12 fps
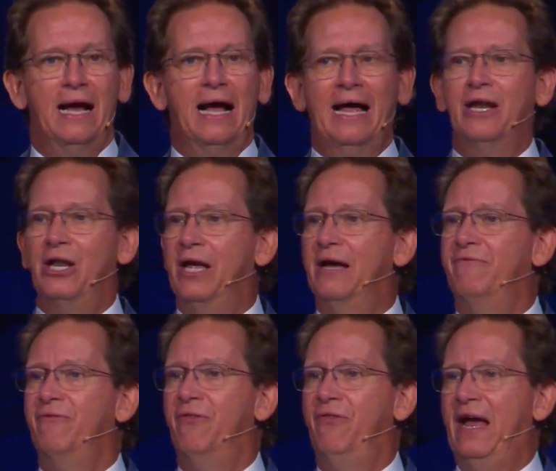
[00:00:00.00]
I
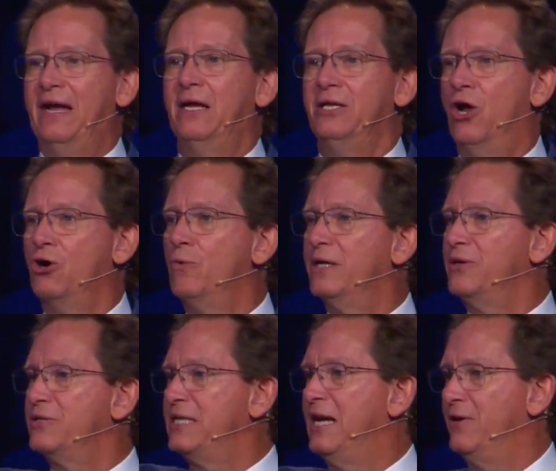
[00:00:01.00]
love that. Y'all go out there
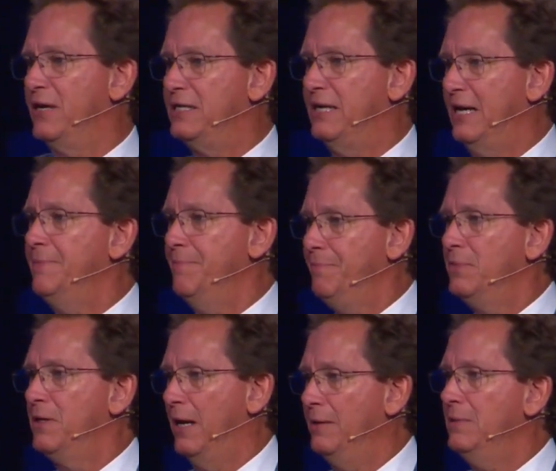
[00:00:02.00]
and stand on it today,
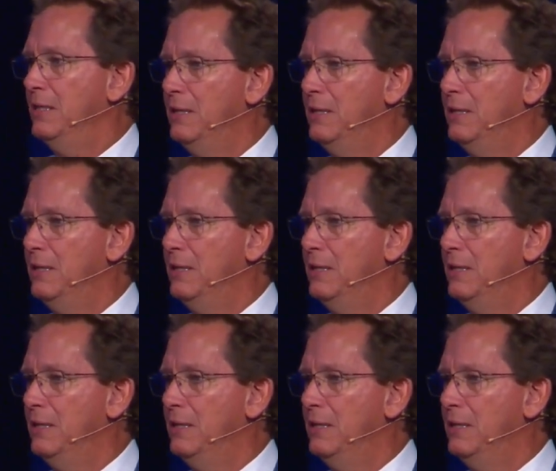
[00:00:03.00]
okay?